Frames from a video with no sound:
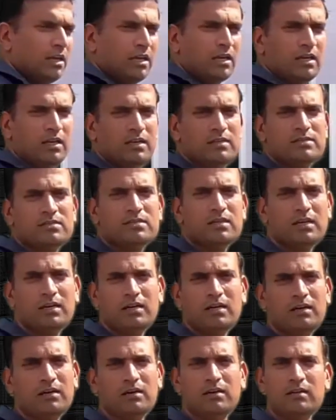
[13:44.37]
is,
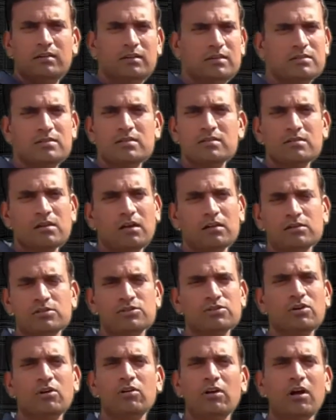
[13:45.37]
this is
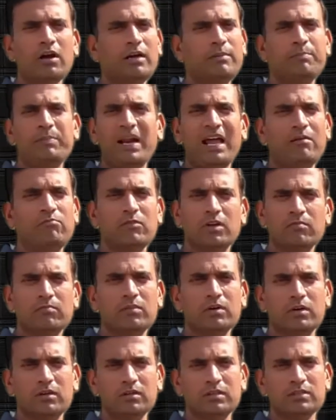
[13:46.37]
also not a prime
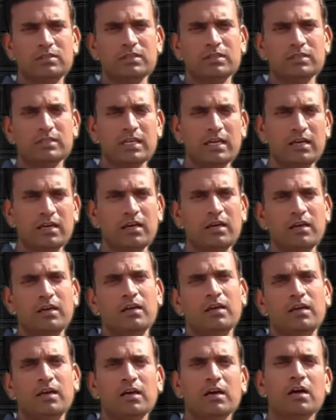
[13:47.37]
number. This is
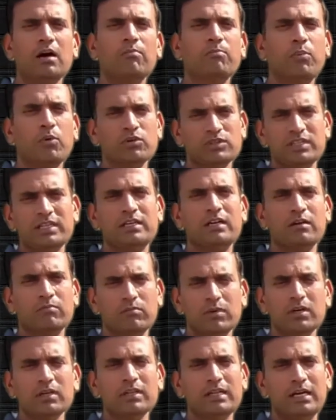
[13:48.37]
a composite
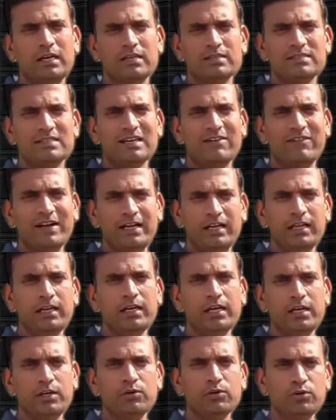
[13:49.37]
number, that is
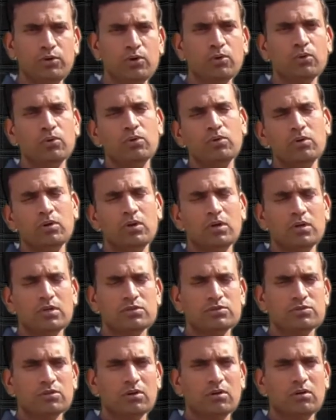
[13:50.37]
17 into 2.
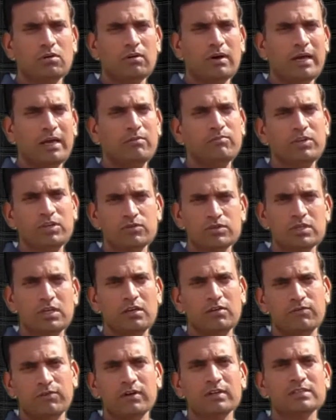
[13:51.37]
So I am
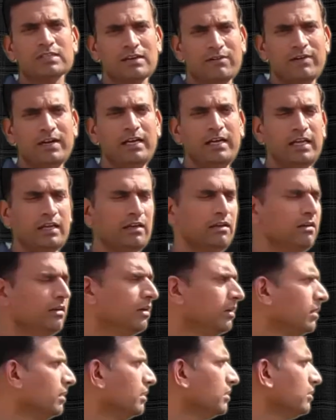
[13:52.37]
using for 17.
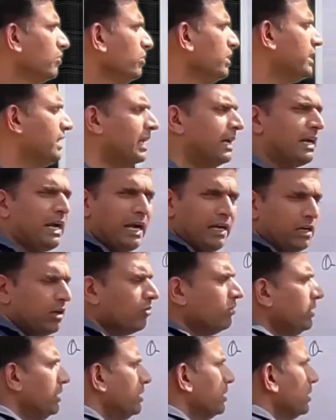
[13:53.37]
We can write down